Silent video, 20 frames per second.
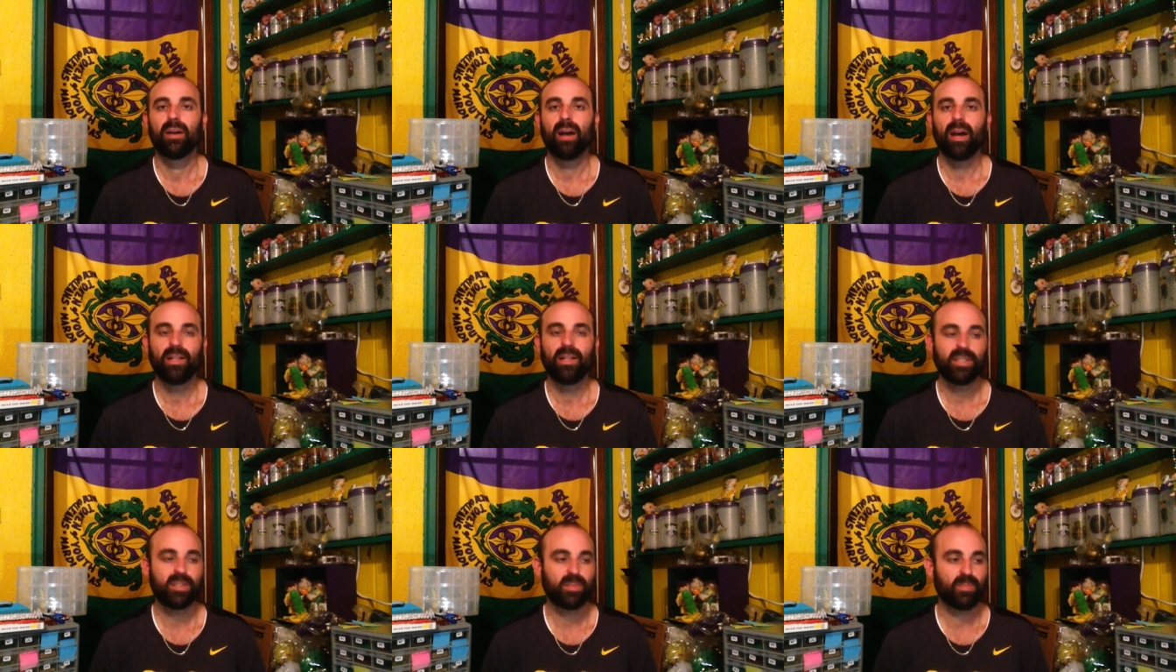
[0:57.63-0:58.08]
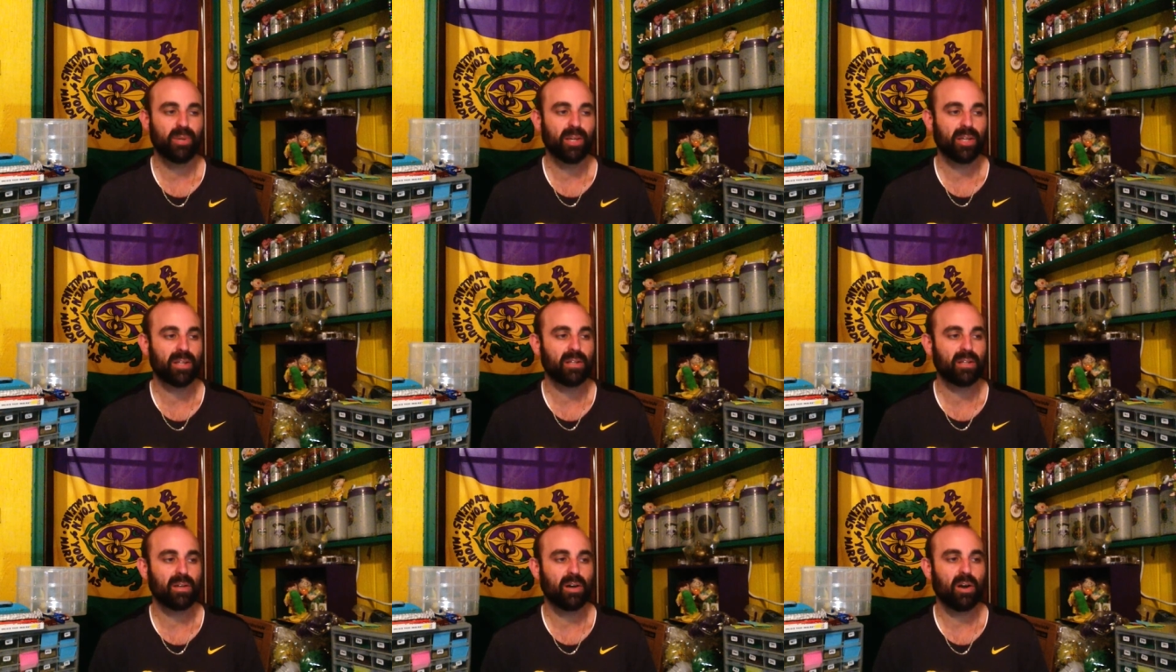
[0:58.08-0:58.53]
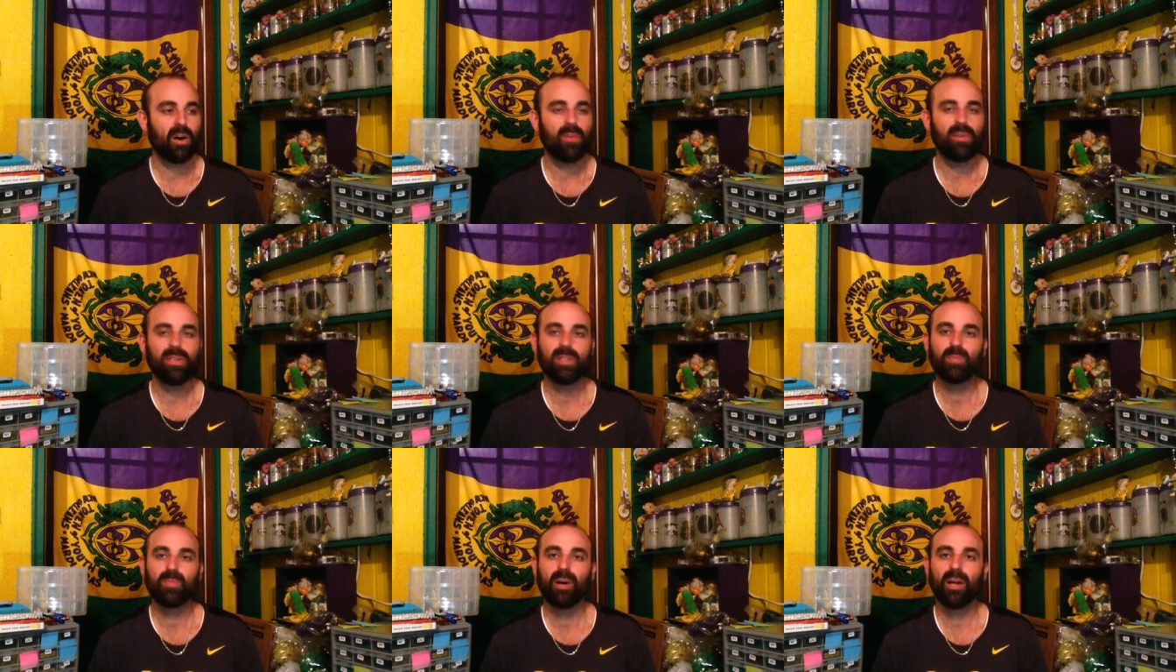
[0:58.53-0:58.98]
I just picked all
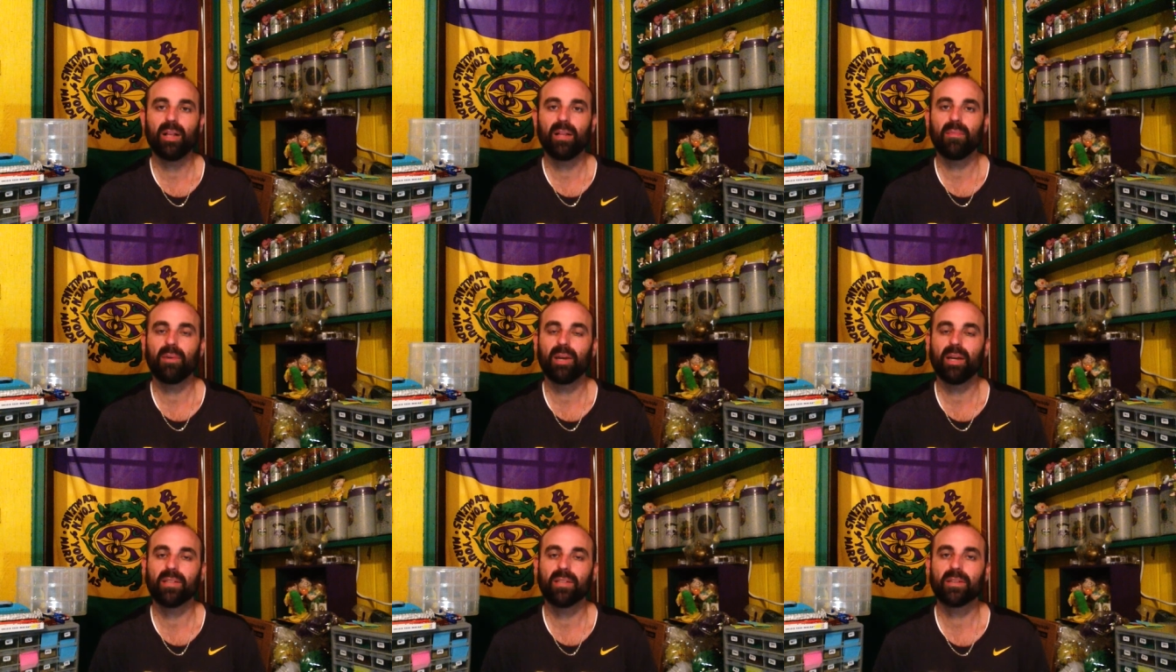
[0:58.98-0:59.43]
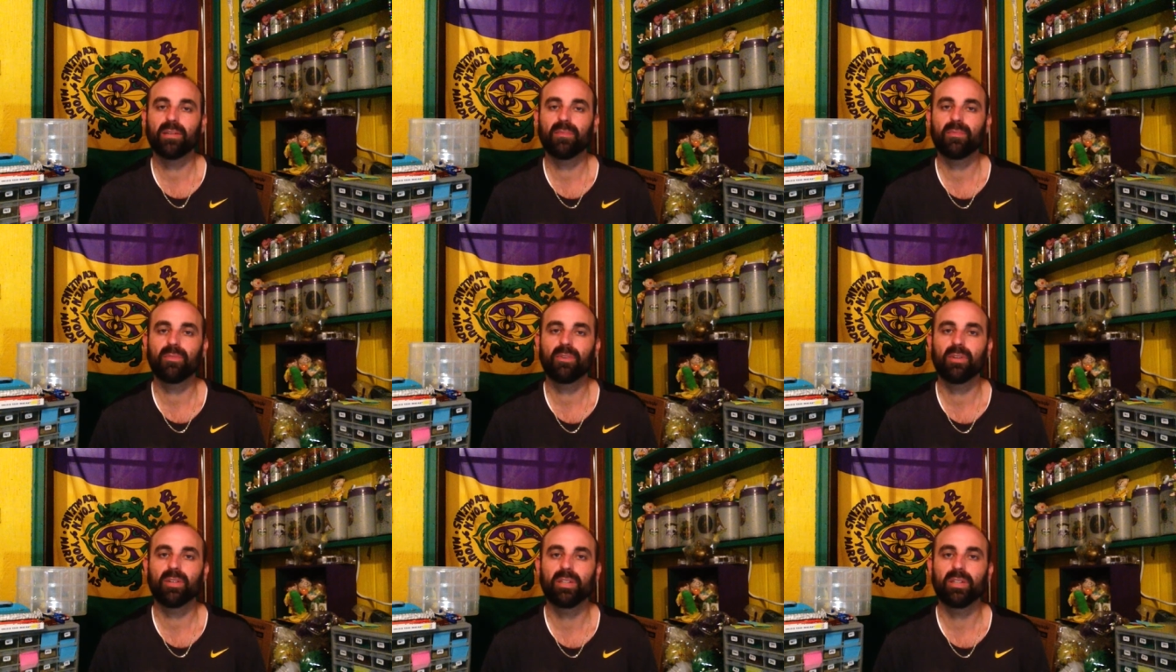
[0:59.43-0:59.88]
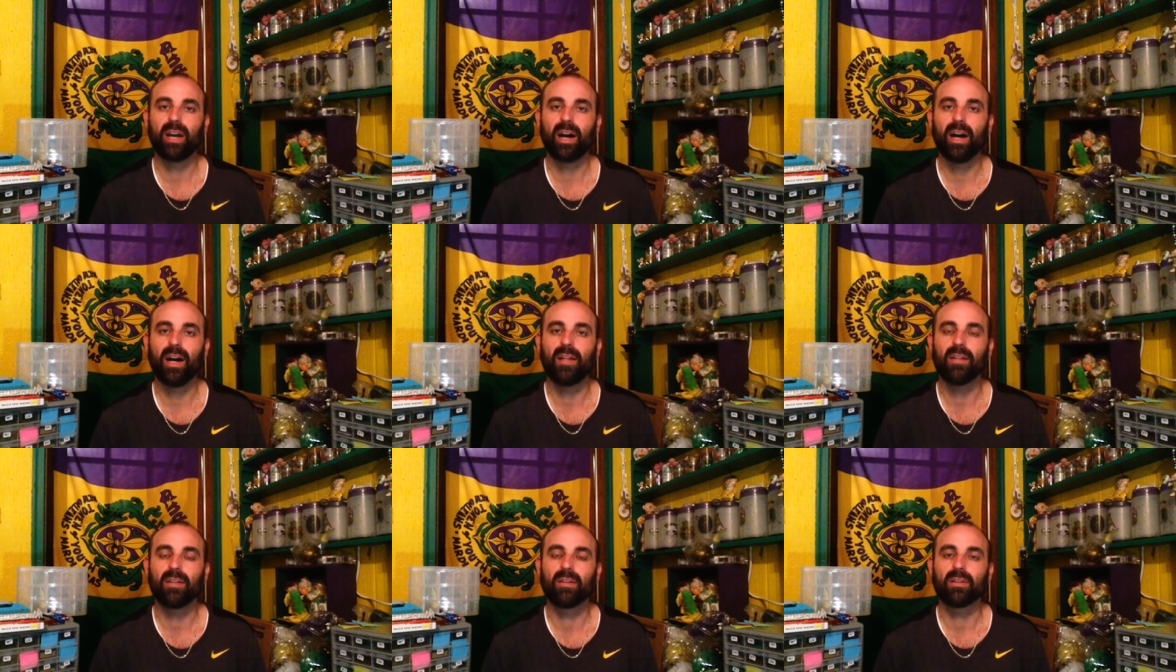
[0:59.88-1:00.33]
these poly bags up for a
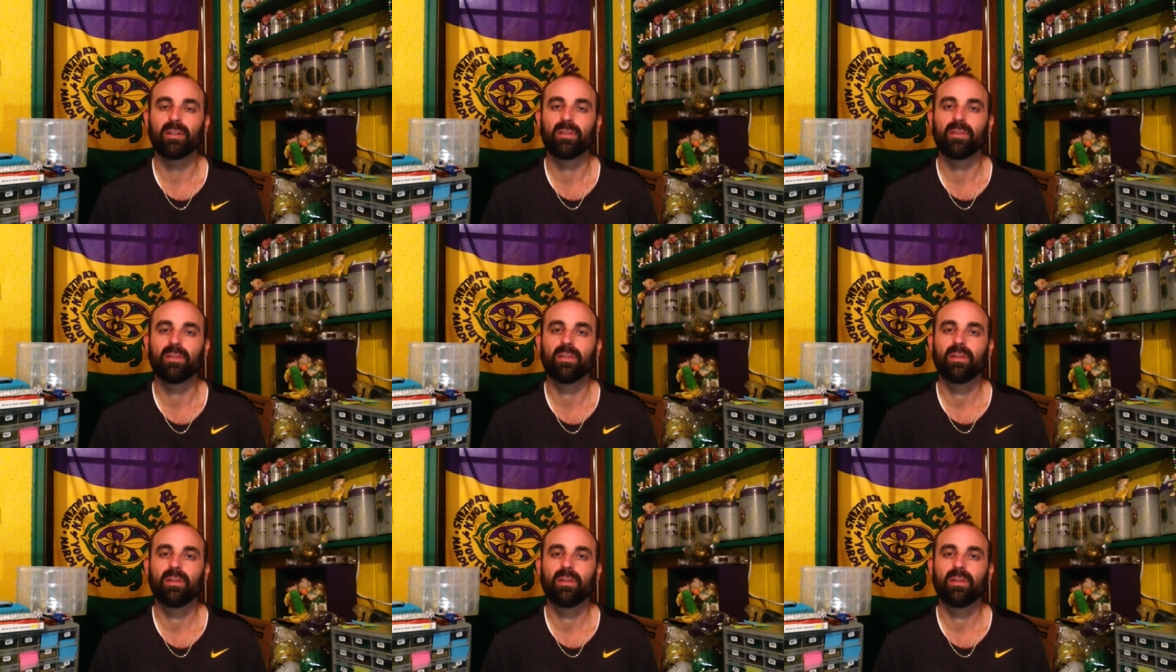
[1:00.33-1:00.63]
dollar?